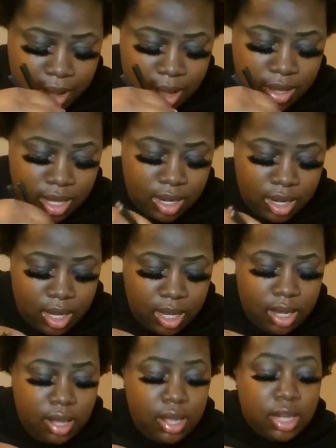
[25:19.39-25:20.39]
All they
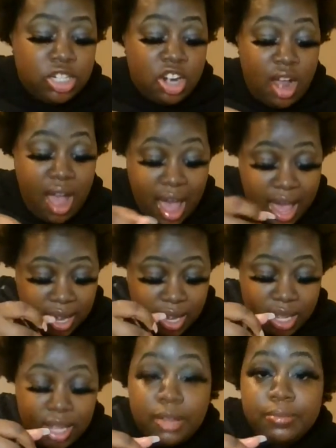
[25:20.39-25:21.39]
need is your
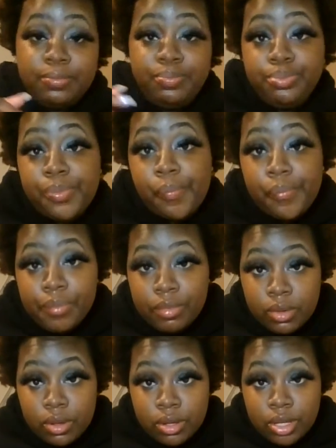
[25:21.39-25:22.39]
ID
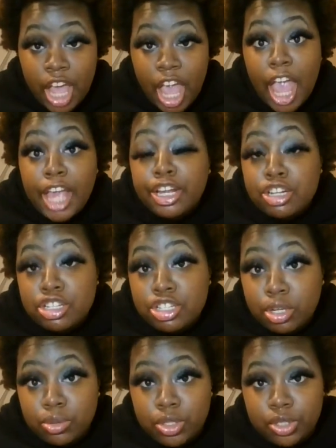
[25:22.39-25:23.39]
and your
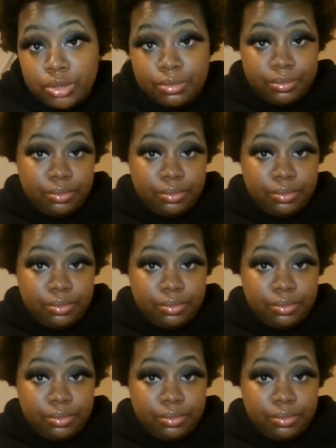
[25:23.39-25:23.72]
social